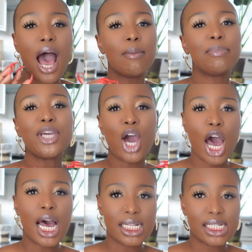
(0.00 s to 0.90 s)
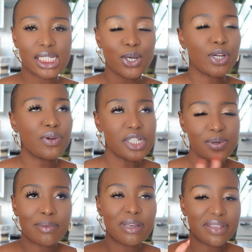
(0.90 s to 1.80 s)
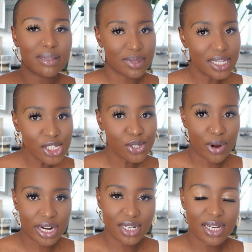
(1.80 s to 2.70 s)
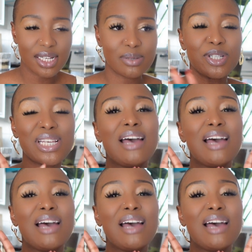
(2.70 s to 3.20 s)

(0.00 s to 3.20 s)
Ambiance. The only reason why I'm giving them this rating is because